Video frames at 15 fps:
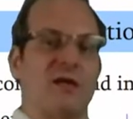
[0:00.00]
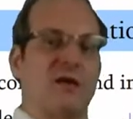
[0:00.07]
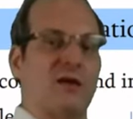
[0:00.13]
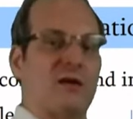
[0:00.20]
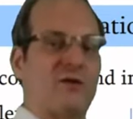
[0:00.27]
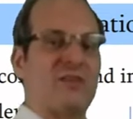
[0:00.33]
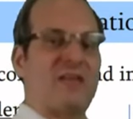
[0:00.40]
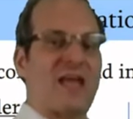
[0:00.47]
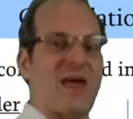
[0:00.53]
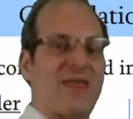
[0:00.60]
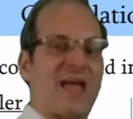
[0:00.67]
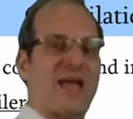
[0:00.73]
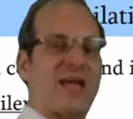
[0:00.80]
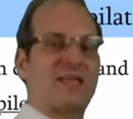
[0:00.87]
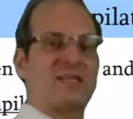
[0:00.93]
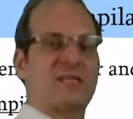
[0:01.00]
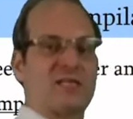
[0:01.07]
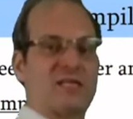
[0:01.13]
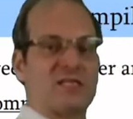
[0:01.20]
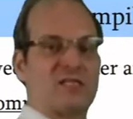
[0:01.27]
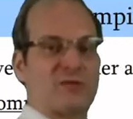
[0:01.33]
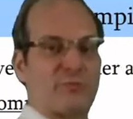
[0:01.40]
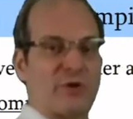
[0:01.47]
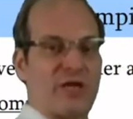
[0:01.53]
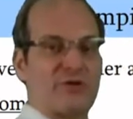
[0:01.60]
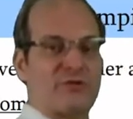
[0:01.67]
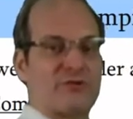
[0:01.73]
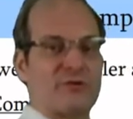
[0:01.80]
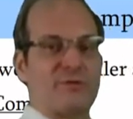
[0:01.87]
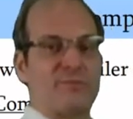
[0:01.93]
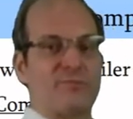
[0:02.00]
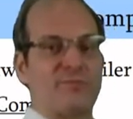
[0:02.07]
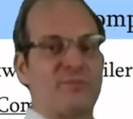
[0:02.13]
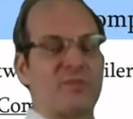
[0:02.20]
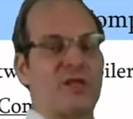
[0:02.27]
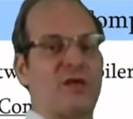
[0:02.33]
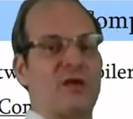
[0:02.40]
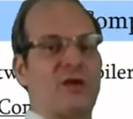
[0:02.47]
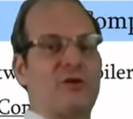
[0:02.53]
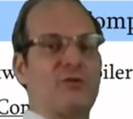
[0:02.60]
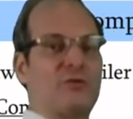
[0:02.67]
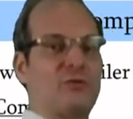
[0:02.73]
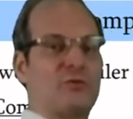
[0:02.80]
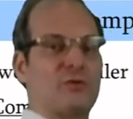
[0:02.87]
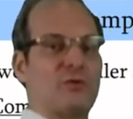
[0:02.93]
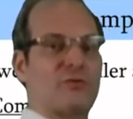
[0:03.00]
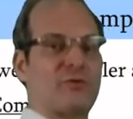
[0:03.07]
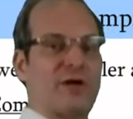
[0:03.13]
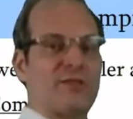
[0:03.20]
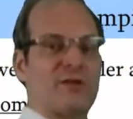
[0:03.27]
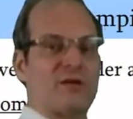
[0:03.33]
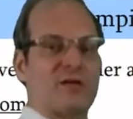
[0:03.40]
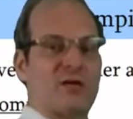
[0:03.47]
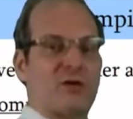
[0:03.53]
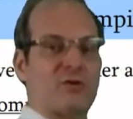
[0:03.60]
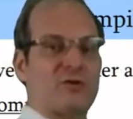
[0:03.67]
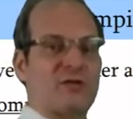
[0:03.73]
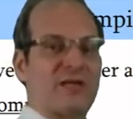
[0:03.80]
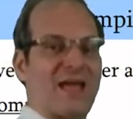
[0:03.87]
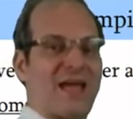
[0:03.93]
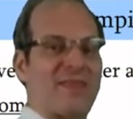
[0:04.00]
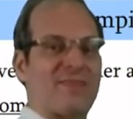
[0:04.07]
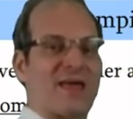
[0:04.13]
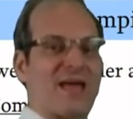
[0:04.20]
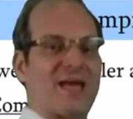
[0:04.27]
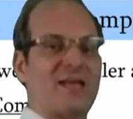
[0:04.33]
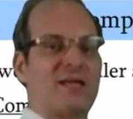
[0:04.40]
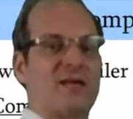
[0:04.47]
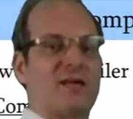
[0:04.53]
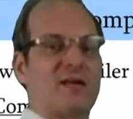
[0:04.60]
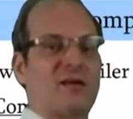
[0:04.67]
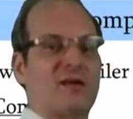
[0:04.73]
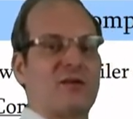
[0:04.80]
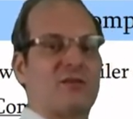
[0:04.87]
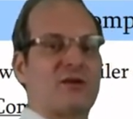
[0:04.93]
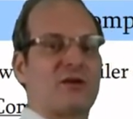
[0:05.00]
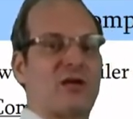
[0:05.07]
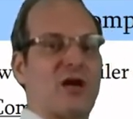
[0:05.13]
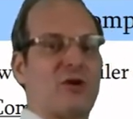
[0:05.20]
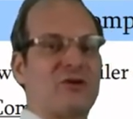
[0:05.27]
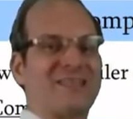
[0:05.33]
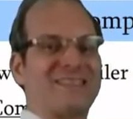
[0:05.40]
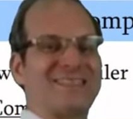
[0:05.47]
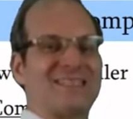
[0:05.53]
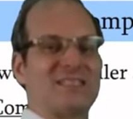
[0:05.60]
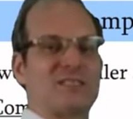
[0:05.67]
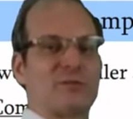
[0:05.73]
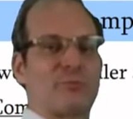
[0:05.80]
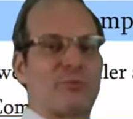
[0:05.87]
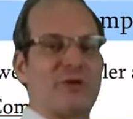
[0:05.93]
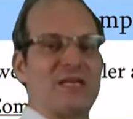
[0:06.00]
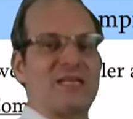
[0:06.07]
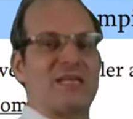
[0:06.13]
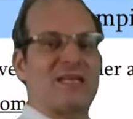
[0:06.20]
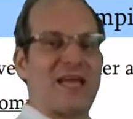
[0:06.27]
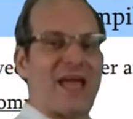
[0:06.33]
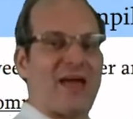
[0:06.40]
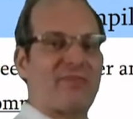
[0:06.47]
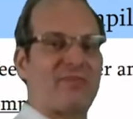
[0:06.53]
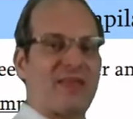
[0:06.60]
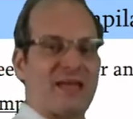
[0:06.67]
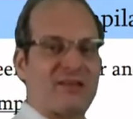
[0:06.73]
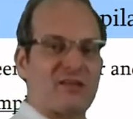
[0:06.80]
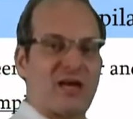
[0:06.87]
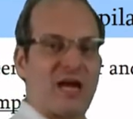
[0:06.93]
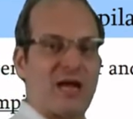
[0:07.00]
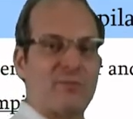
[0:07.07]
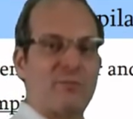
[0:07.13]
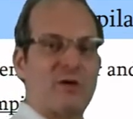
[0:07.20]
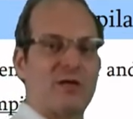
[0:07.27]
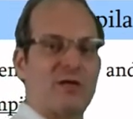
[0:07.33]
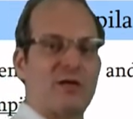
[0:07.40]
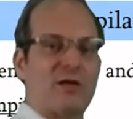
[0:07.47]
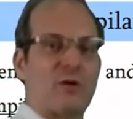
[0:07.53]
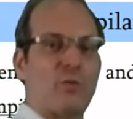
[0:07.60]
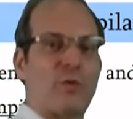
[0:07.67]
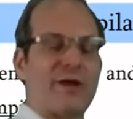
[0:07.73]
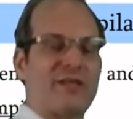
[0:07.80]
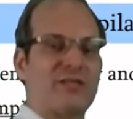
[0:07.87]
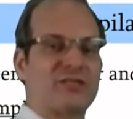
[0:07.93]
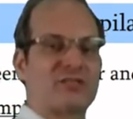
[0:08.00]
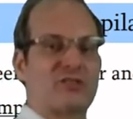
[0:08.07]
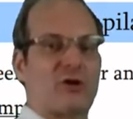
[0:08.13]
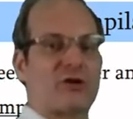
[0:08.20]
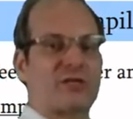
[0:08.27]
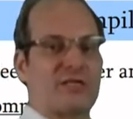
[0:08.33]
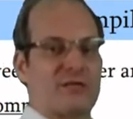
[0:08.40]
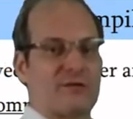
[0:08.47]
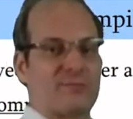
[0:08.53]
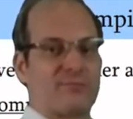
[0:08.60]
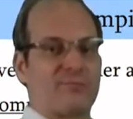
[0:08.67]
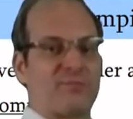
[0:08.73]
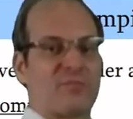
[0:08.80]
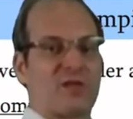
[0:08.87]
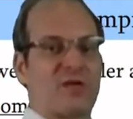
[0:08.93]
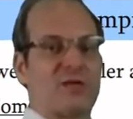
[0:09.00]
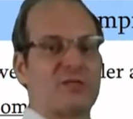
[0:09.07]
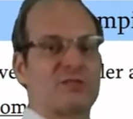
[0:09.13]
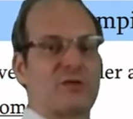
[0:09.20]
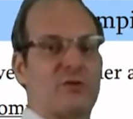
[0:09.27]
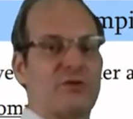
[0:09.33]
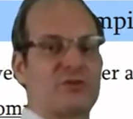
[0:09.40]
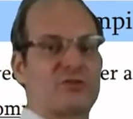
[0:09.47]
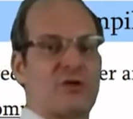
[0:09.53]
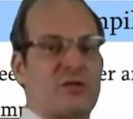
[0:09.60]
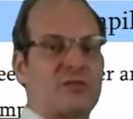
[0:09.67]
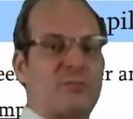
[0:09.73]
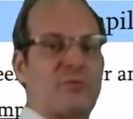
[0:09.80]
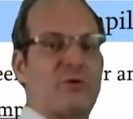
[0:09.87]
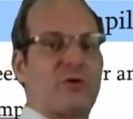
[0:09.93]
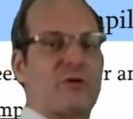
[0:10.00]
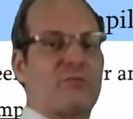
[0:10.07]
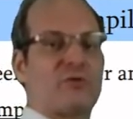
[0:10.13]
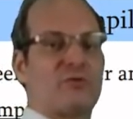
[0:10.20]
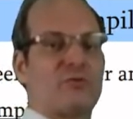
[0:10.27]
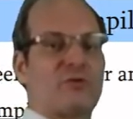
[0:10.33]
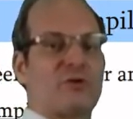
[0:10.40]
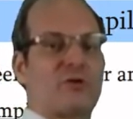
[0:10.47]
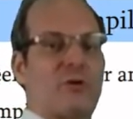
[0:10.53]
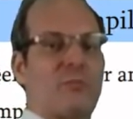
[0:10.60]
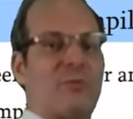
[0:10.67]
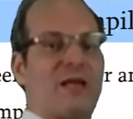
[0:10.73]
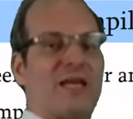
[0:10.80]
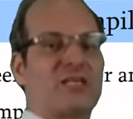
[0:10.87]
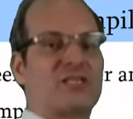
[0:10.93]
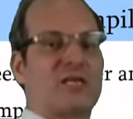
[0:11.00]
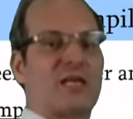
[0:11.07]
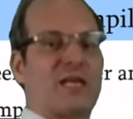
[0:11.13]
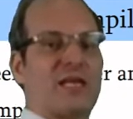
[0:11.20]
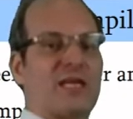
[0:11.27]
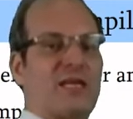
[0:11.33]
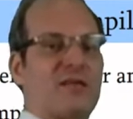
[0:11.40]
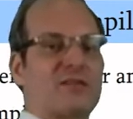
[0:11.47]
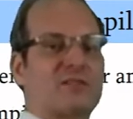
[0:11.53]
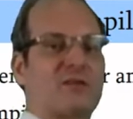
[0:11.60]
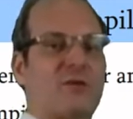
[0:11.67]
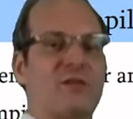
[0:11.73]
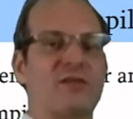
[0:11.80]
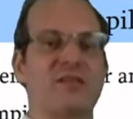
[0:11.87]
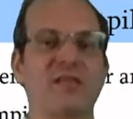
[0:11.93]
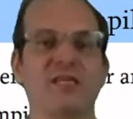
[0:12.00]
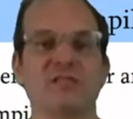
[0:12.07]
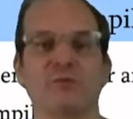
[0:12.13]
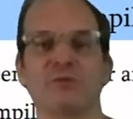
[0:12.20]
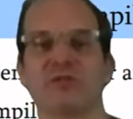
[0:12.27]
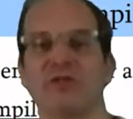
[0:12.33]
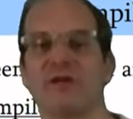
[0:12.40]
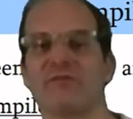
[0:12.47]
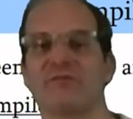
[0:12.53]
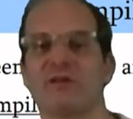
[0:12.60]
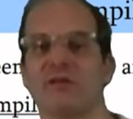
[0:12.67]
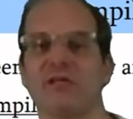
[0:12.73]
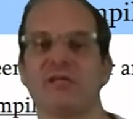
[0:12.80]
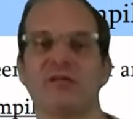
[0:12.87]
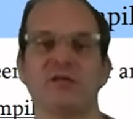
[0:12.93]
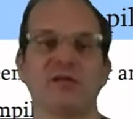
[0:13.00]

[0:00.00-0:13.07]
On the other hand, in an interpreter, you write the code, and then the code is interpreted at that time when you start it. So you start the program, you do the compilation and linking, so the things which you have done here.